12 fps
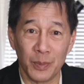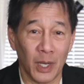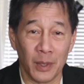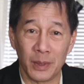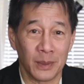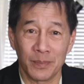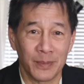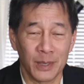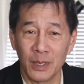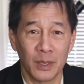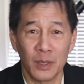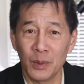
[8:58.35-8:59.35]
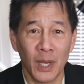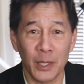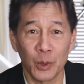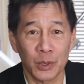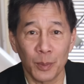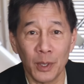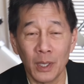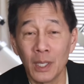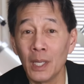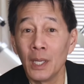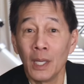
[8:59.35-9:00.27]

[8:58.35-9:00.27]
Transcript: no, not usable.